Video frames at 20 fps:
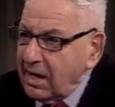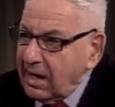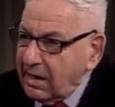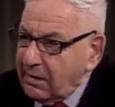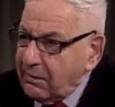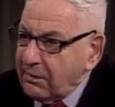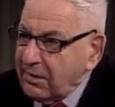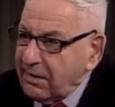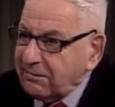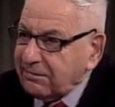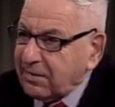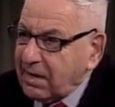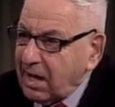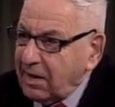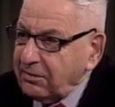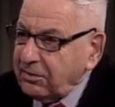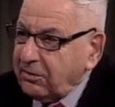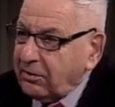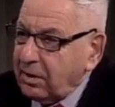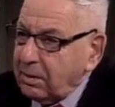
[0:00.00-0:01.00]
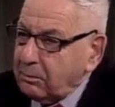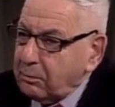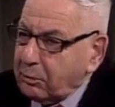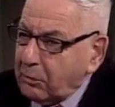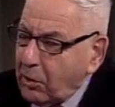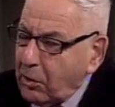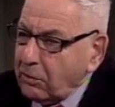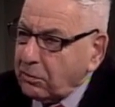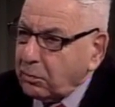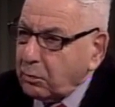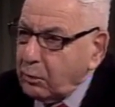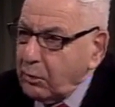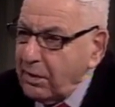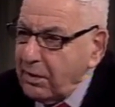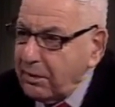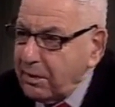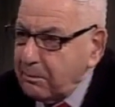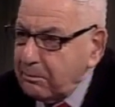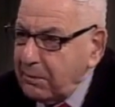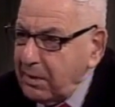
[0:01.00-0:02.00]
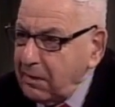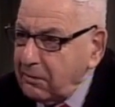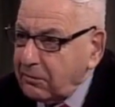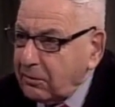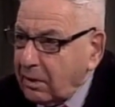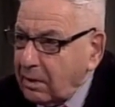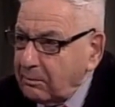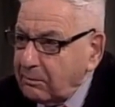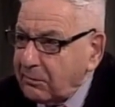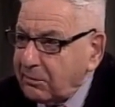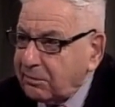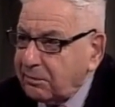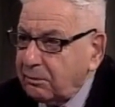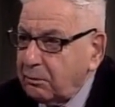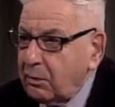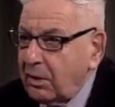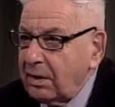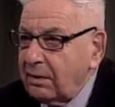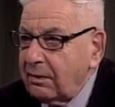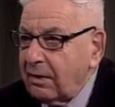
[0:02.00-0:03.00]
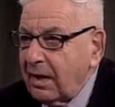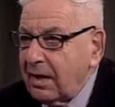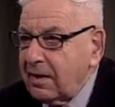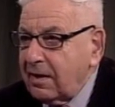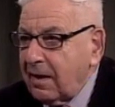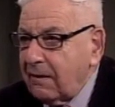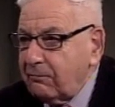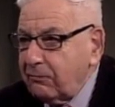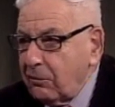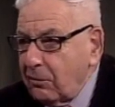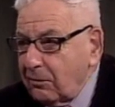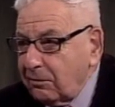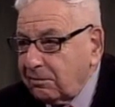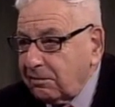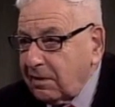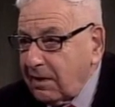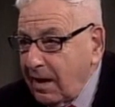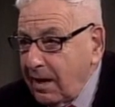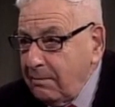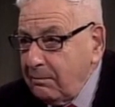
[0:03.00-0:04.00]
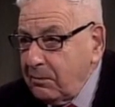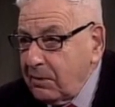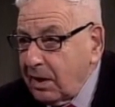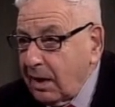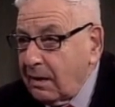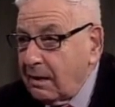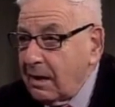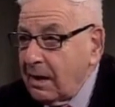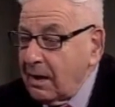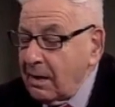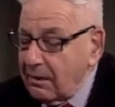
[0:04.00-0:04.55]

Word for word: in this country, brought with the pilgrims when they first came here.